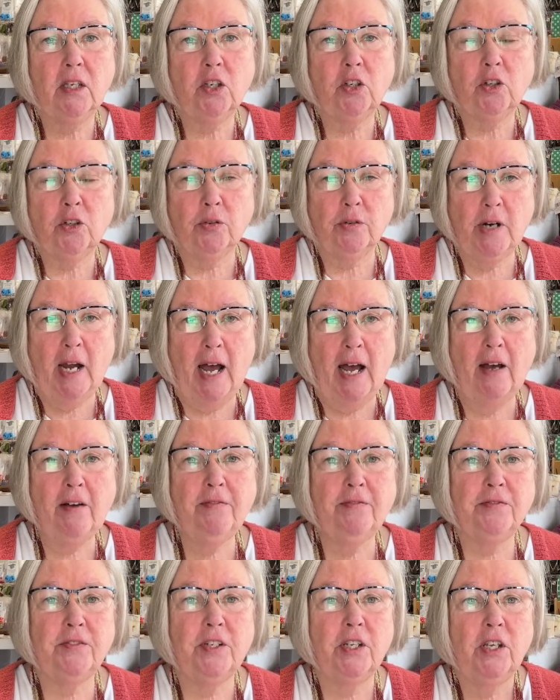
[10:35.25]

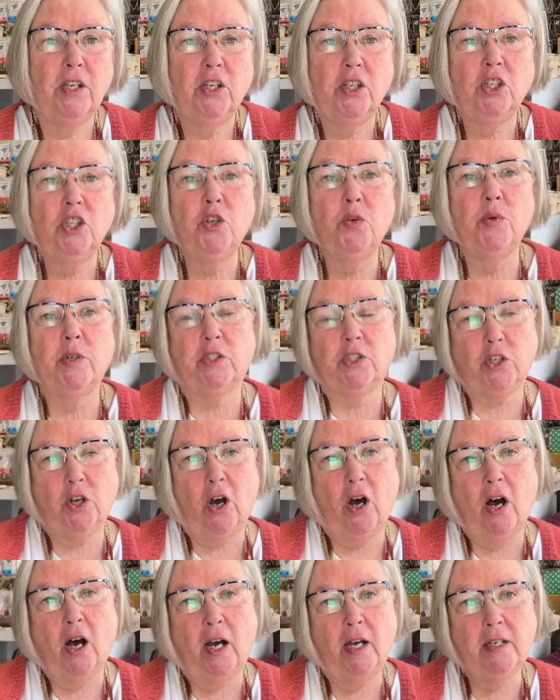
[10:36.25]
craft. You were
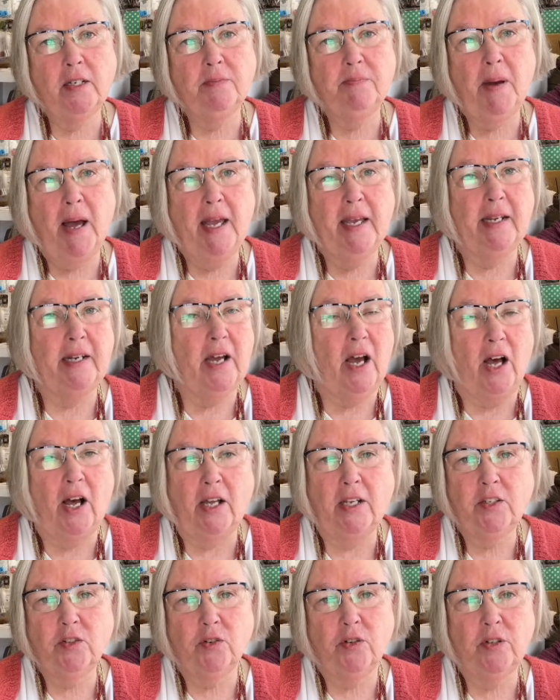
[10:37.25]
taught by an
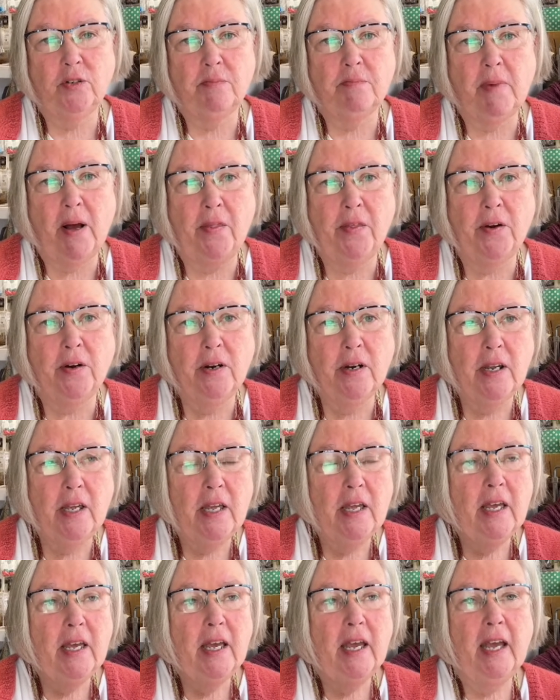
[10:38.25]
aunt or your mother
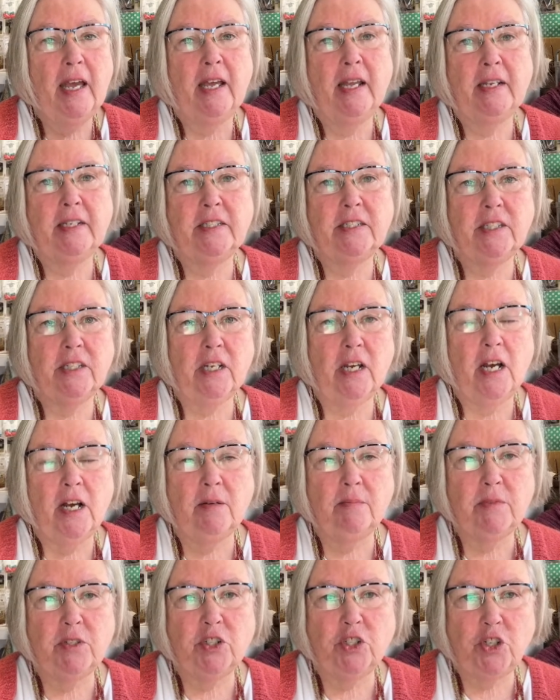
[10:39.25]
and
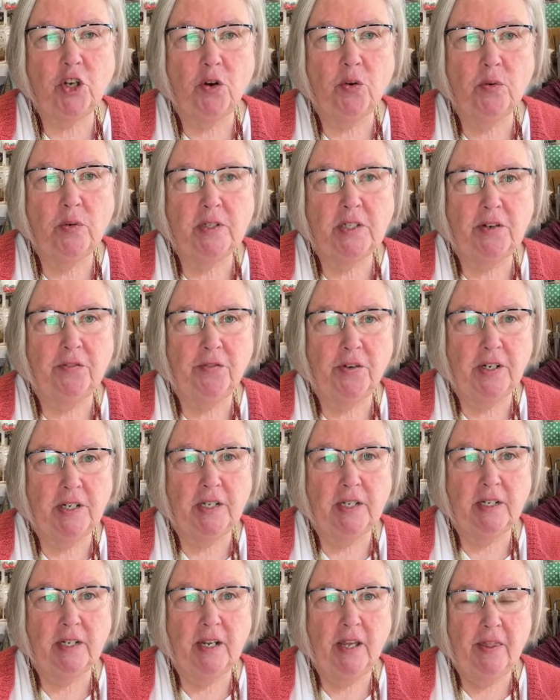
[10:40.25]
shown
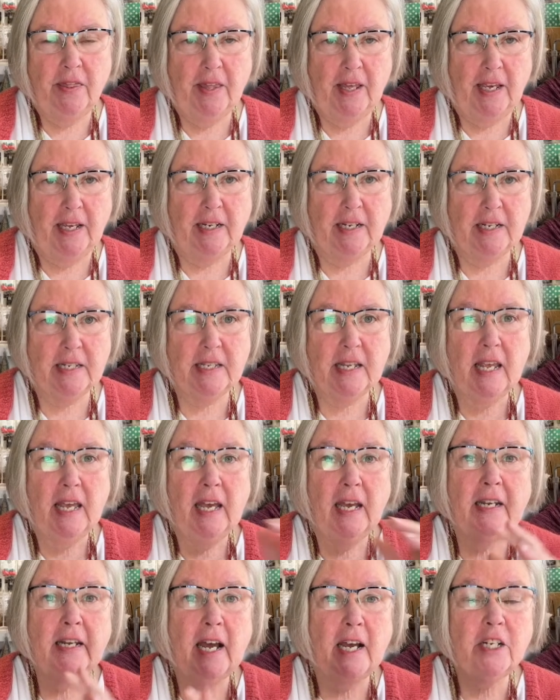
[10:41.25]
different things.
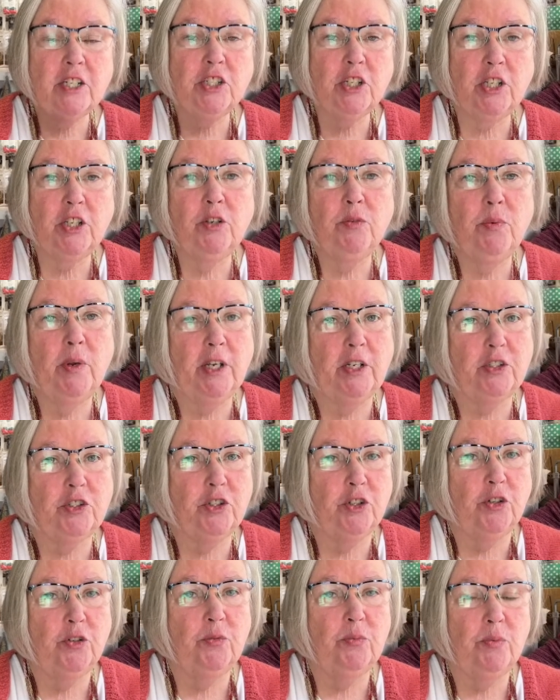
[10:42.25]
And actually
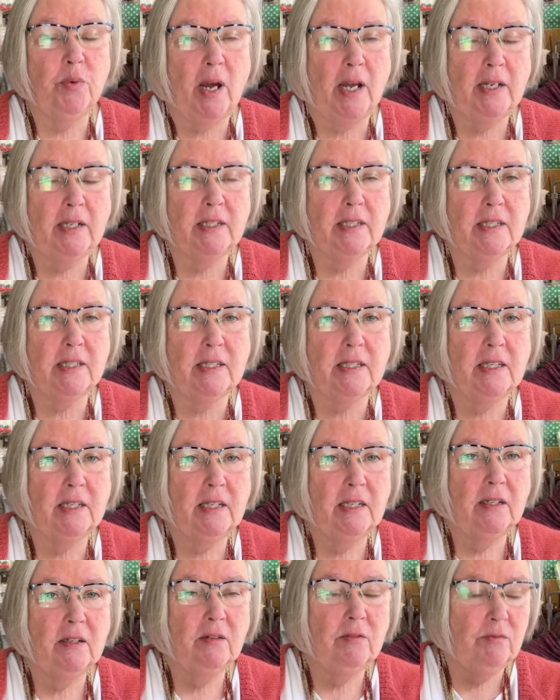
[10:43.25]
Richard
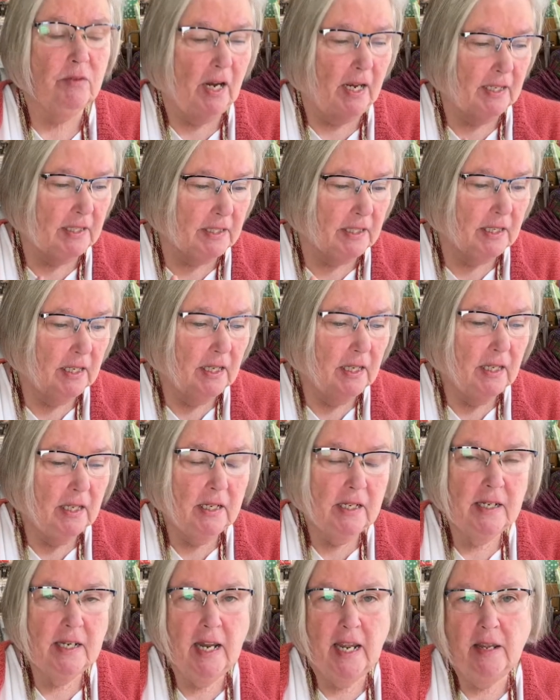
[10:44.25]
Rutt
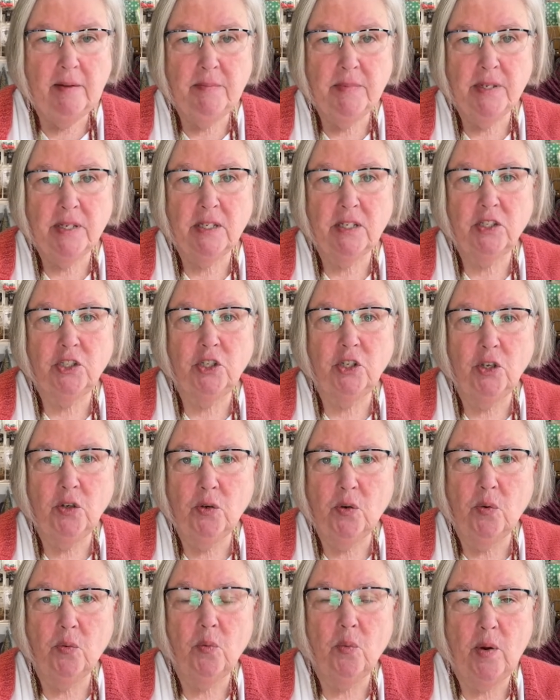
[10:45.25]
names
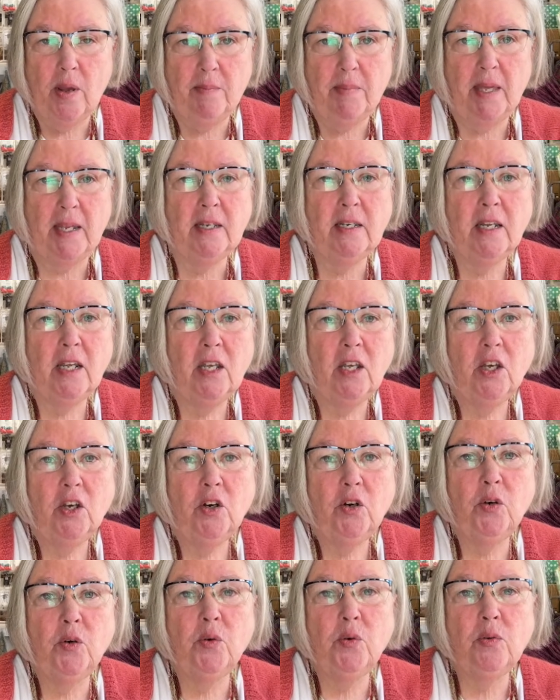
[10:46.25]
two women
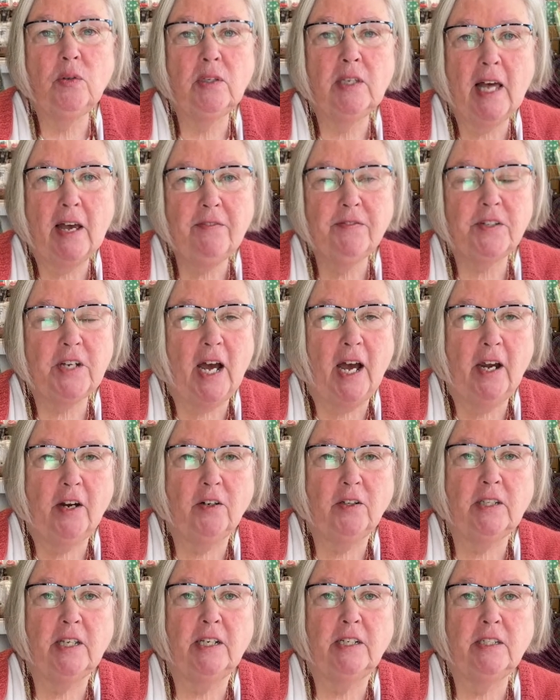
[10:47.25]
who left
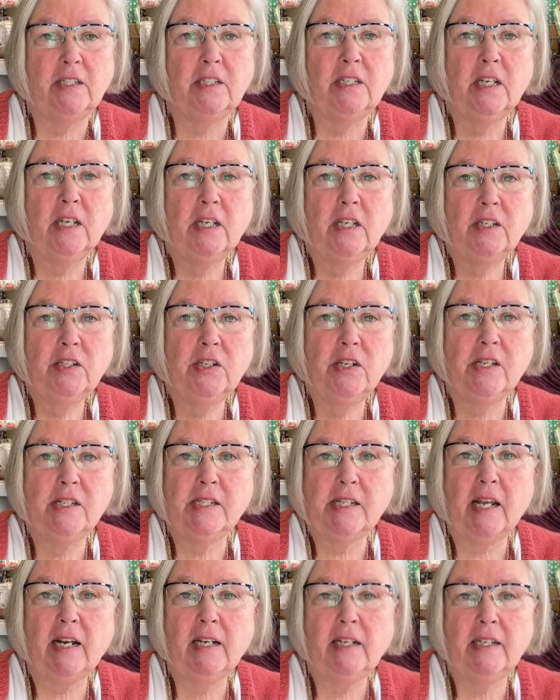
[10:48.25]
Ireland to
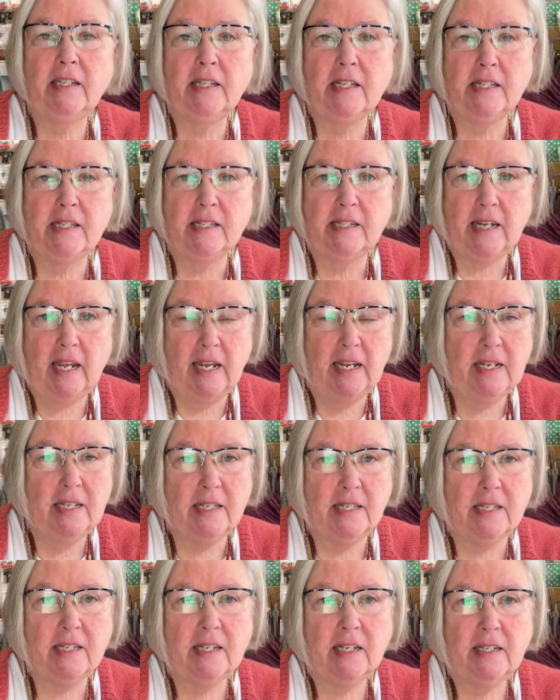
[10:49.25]
settle in the
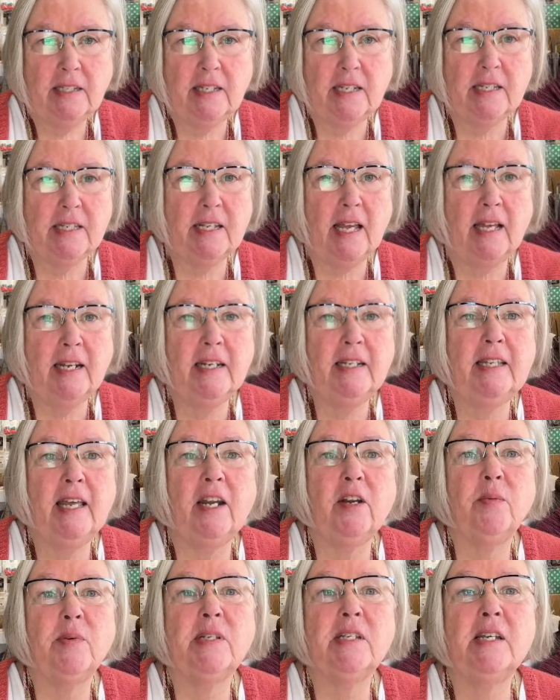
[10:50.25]
States, decided that
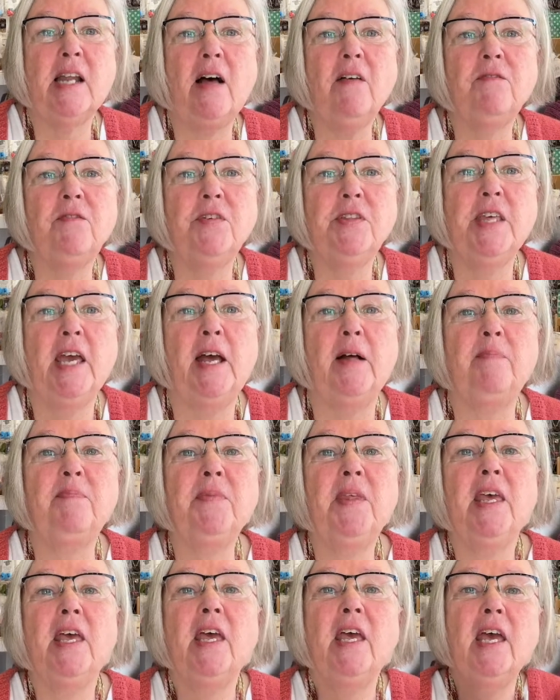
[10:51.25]
it was not for them,
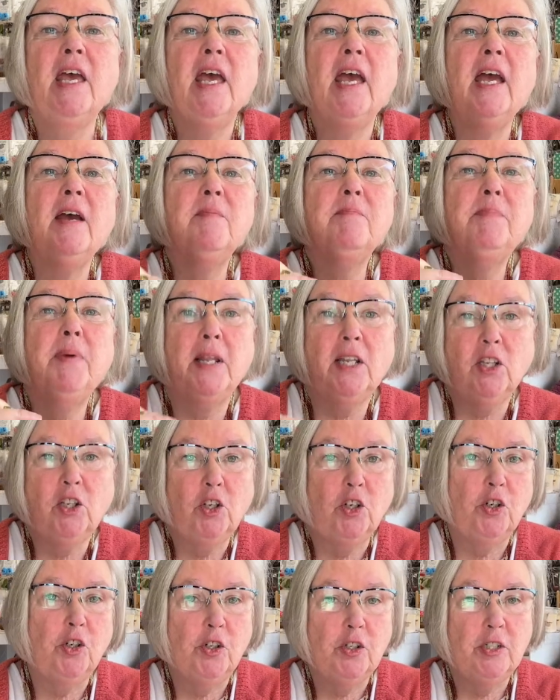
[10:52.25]
but
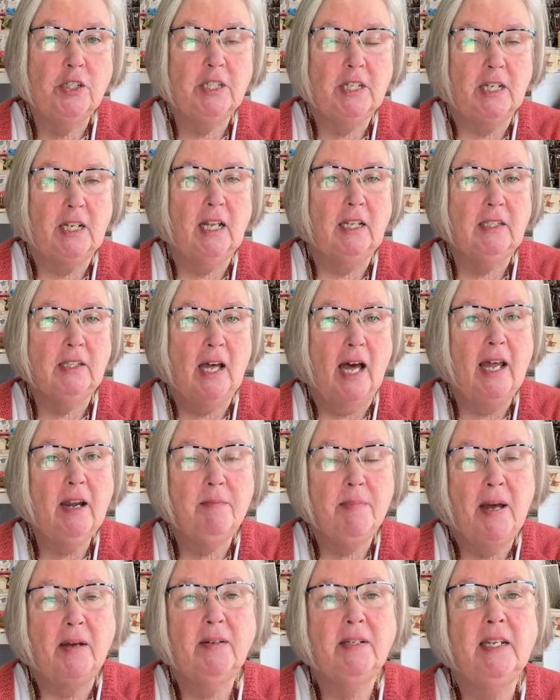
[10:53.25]
learned a lot
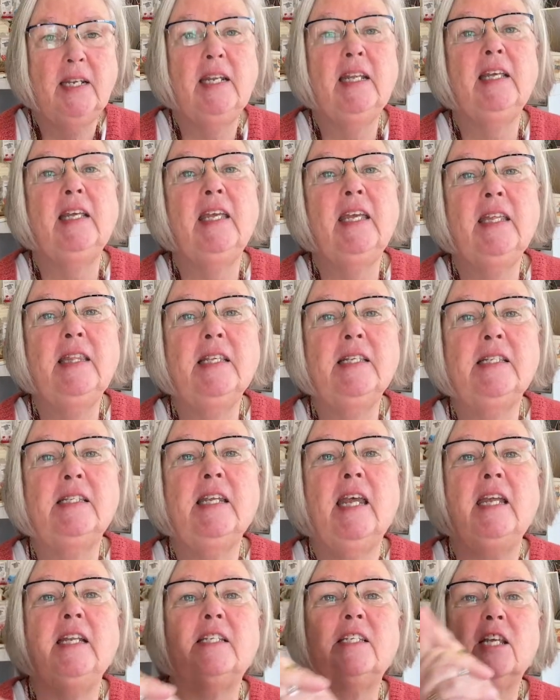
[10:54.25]
about knitting in the
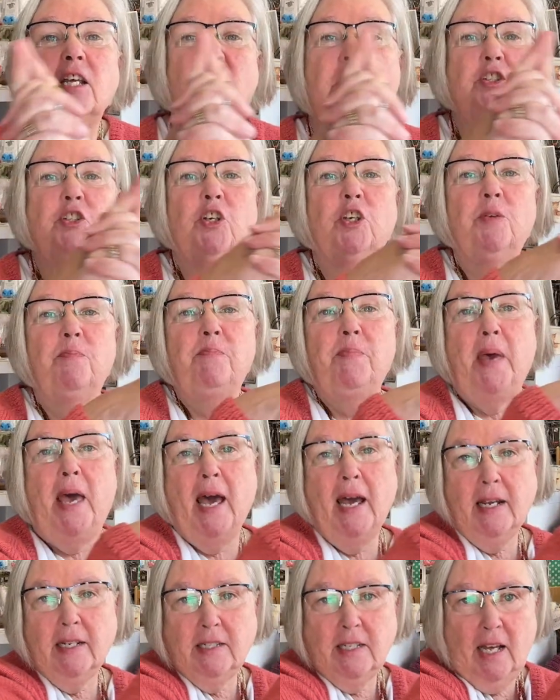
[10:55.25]
States, took it
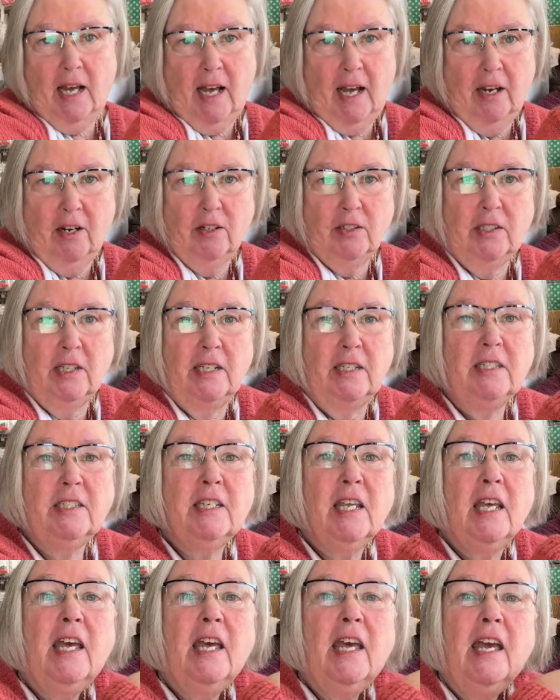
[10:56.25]
back to Ireland,
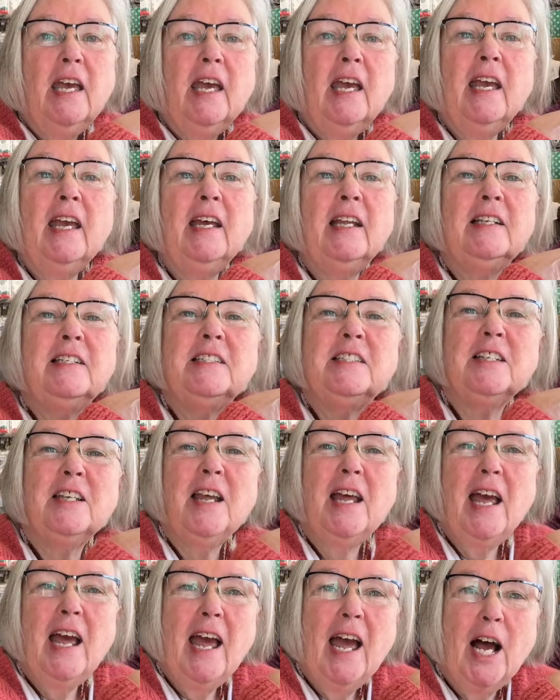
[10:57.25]
and
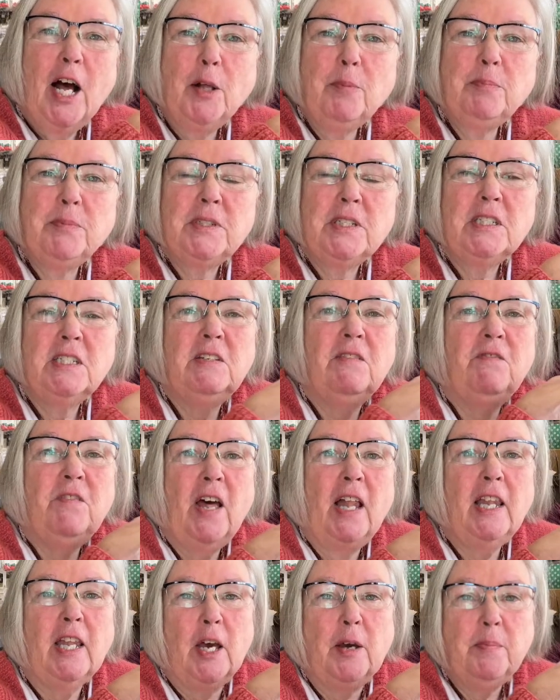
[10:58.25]
helped
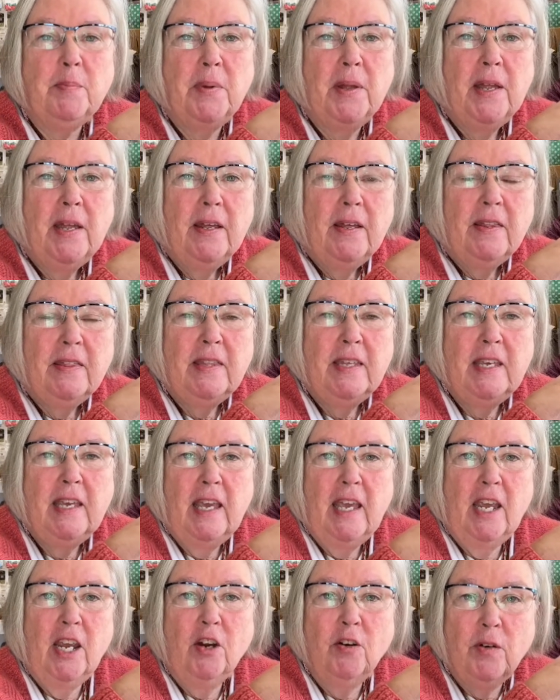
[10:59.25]
develop the
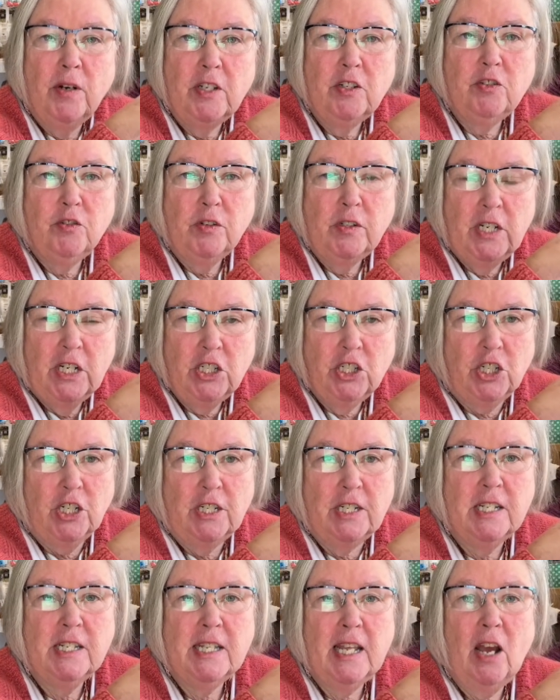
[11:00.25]
Aran
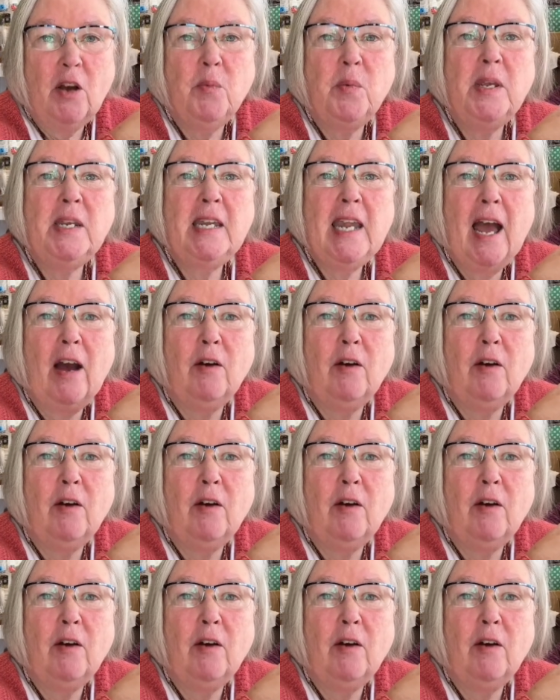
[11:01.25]
traditions that we now